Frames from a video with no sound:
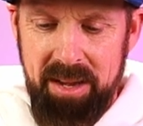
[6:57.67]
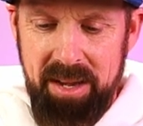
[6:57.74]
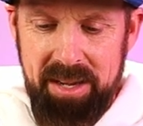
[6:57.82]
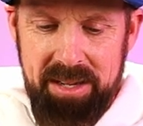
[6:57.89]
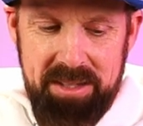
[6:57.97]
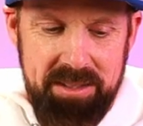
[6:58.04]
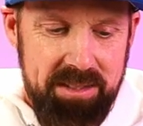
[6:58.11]

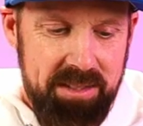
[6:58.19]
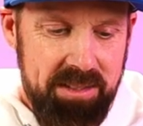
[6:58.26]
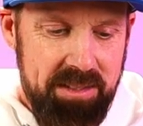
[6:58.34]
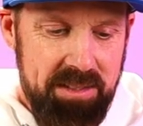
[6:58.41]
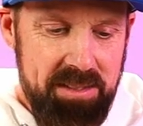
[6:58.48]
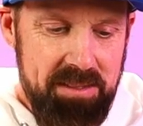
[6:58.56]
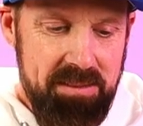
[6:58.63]
And
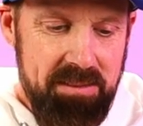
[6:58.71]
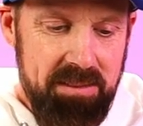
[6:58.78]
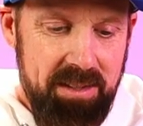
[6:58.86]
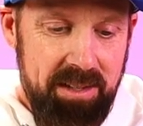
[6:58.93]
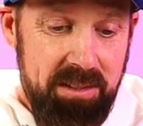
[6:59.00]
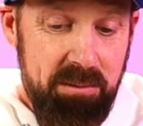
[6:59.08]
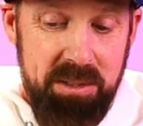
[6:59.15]

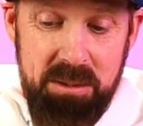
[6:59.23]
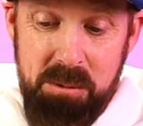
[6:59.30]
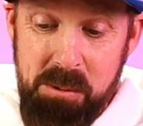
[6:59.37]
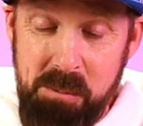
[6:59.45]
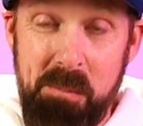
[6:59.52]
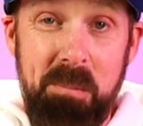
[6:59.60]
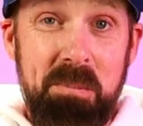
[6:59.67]
I don't
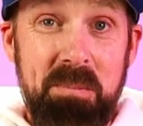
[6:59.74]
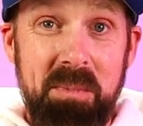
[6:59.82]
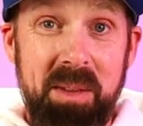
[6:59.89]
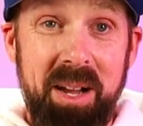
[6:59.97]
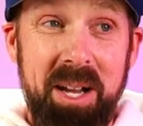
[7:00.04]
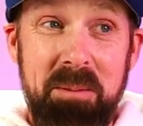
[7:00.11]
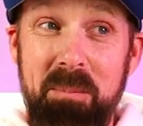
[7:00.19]
know.
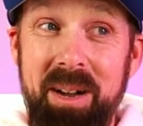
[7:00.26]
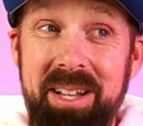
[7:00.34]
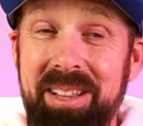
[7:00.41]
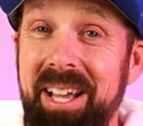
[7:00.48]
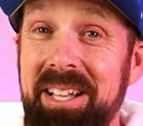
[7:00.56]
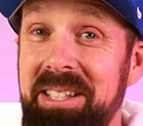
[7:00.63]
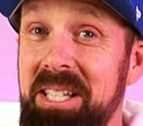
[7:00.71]
I might
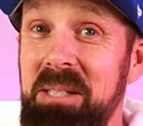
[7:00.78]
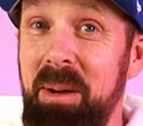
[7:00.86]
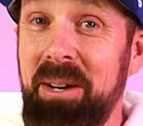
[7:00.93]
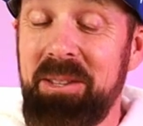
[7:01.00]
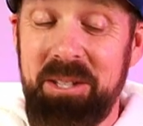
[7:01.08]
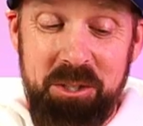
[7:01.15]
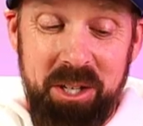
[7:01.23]
like these better than